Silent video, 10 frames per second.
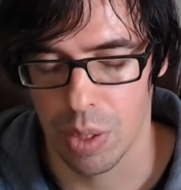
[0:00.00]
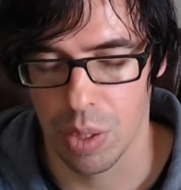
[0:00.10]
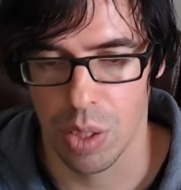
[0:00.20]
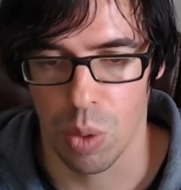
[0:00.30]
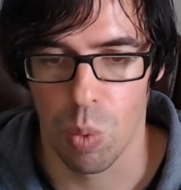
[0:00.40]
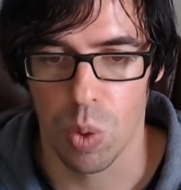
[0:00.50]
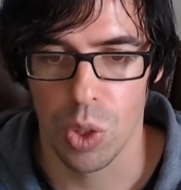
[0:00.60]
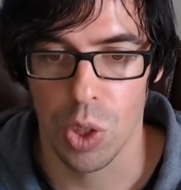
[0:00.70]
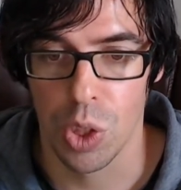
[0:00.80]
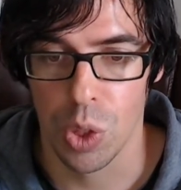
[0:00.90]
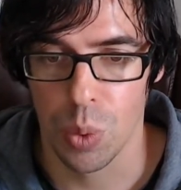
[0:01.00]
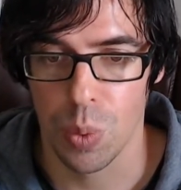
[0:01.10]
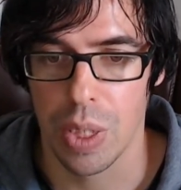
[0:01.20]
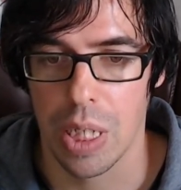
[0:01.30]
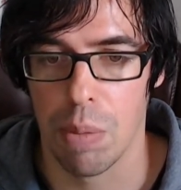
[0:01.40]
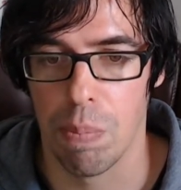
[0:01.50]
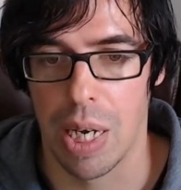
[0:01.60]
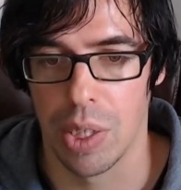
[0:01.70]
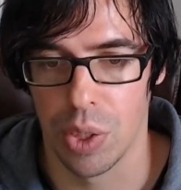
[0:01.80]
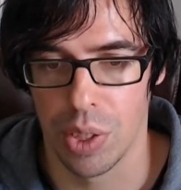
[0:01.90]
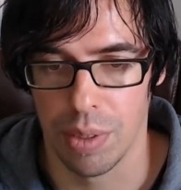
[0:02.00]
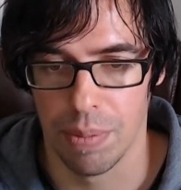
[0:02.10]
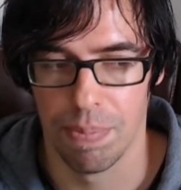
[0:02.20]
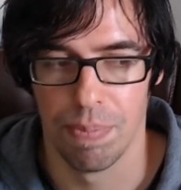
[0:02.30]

So what do you imagine